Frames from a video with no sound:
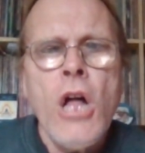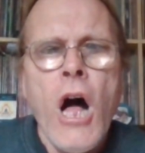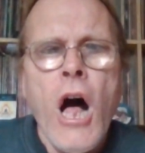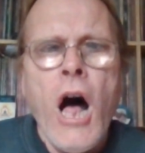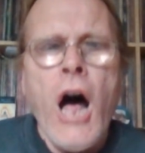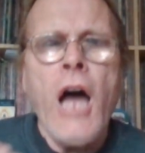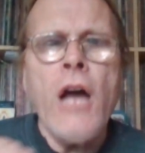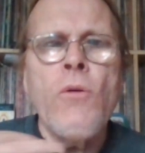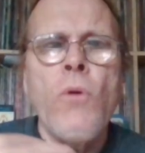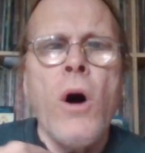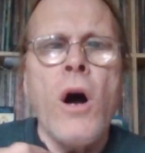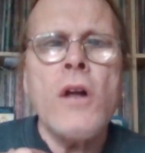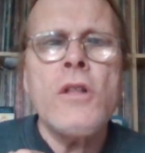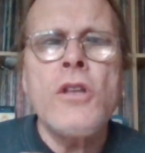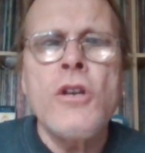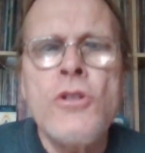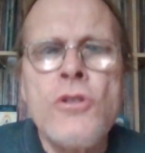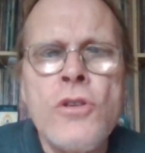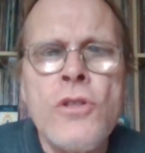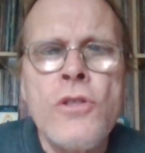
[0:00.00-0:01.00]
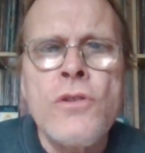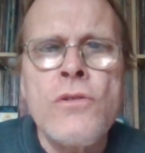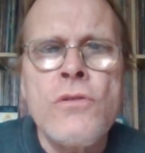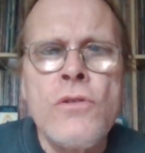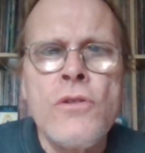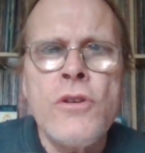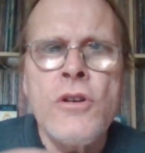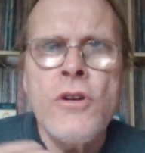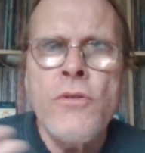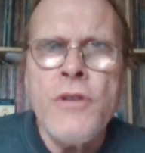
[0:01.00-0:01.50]
I walked into the
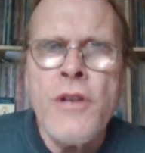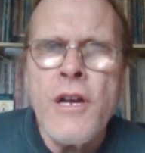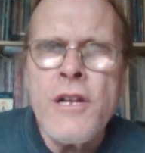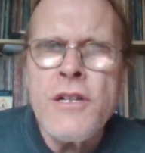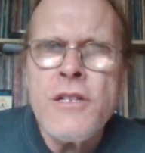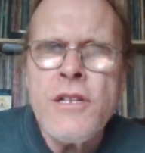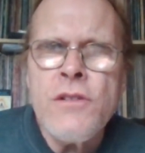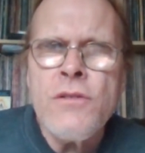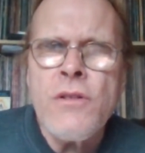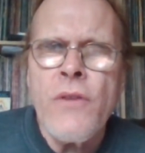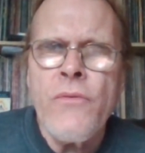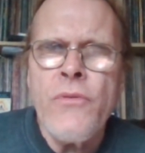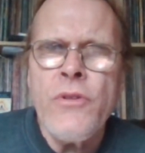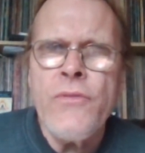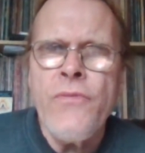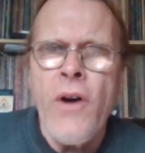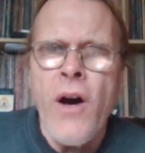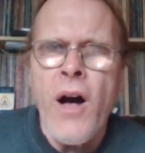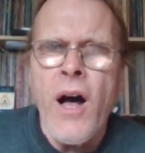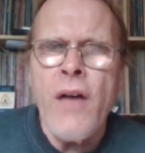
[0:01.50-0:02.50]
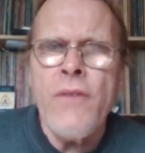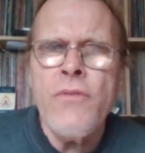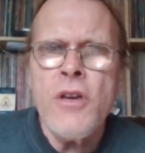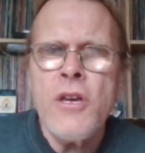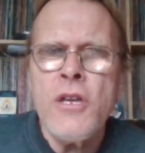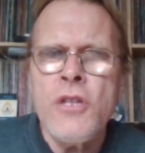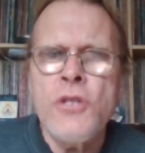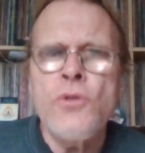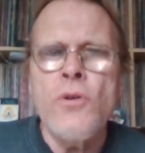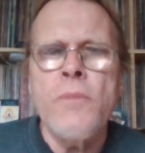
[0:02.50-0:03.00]
studio in 1975,
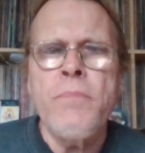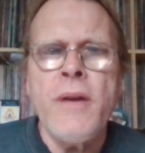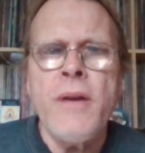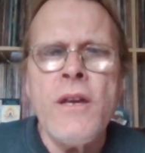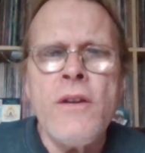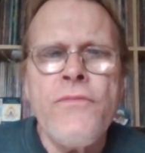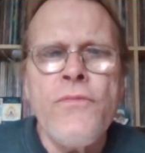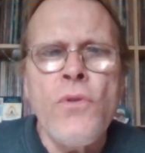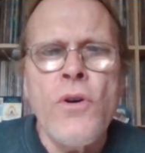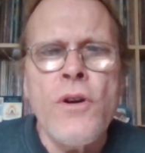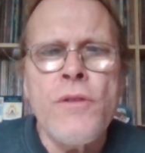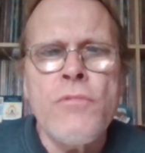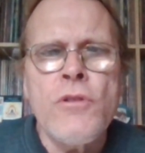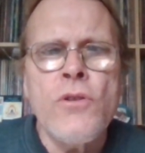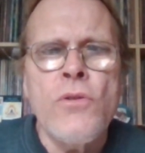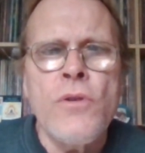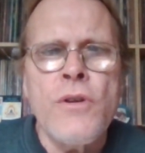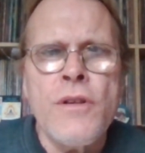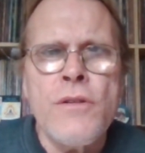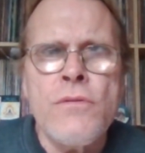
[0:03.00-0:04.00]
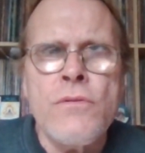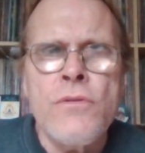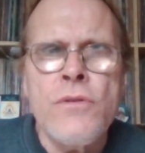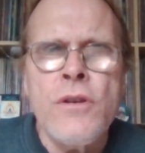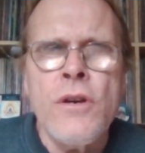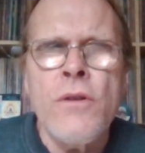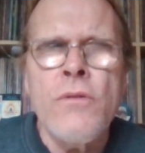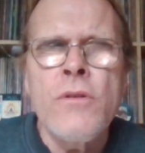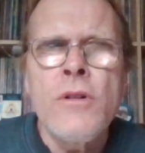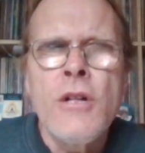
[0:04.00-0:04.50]
into a Pink Floyd recording
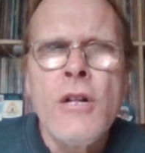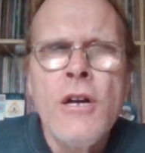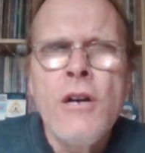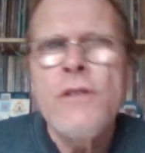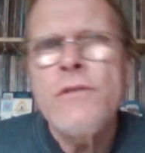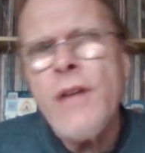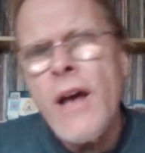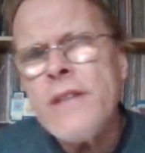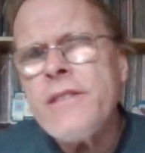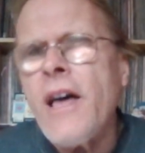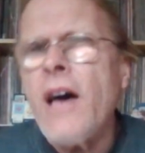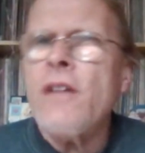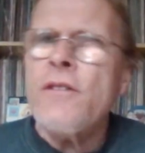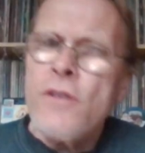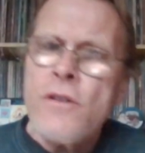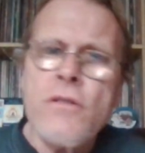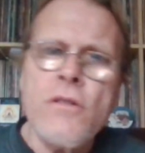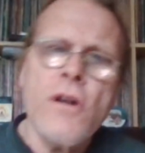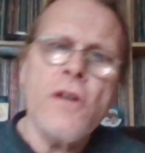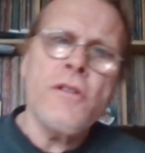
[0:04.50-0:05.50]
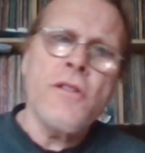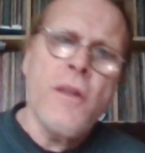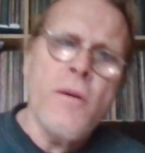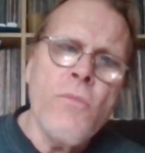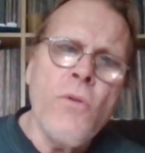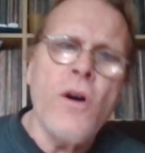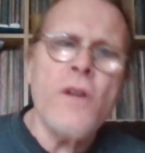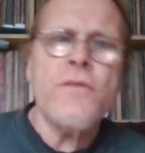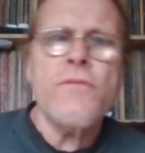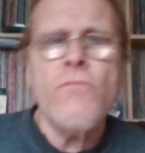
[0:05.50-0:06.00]
studio, sat down, and just started them
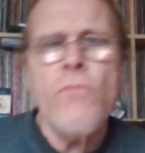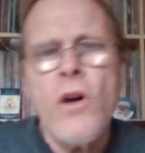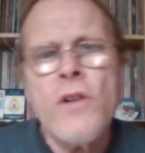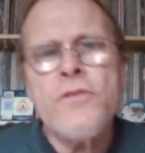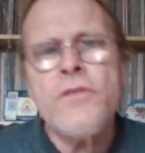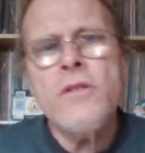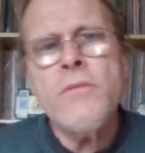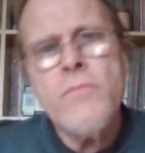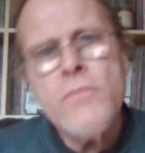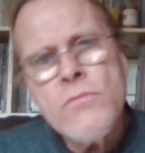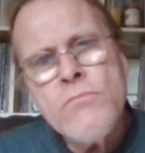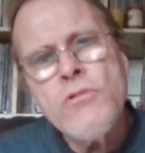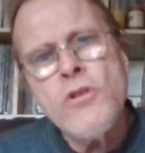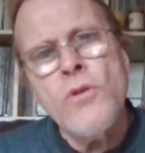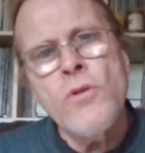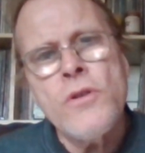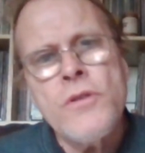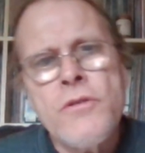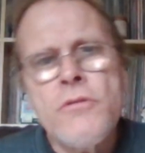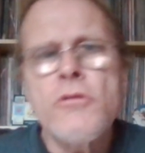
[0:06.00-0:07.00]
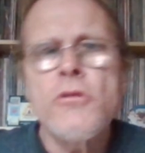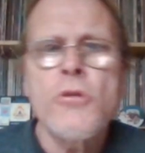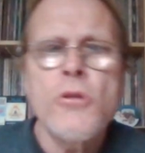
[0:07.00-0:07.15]
watching record.